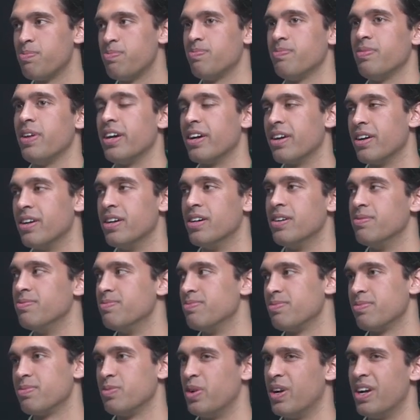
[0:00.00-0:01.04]
like a
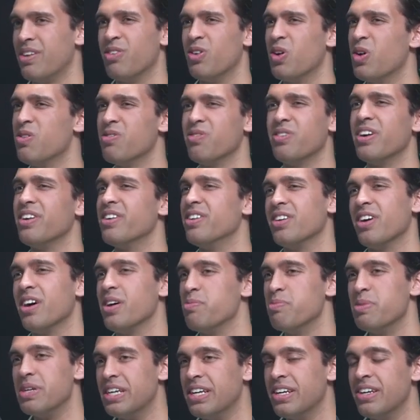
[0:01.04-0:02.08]
whatever over under
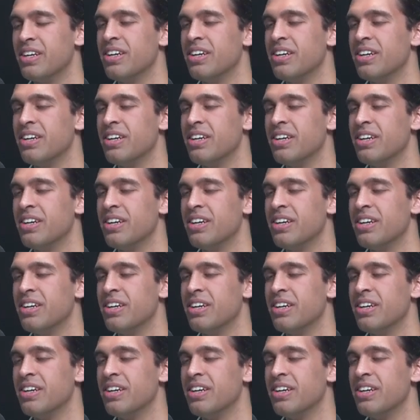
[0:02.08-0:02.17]
on me.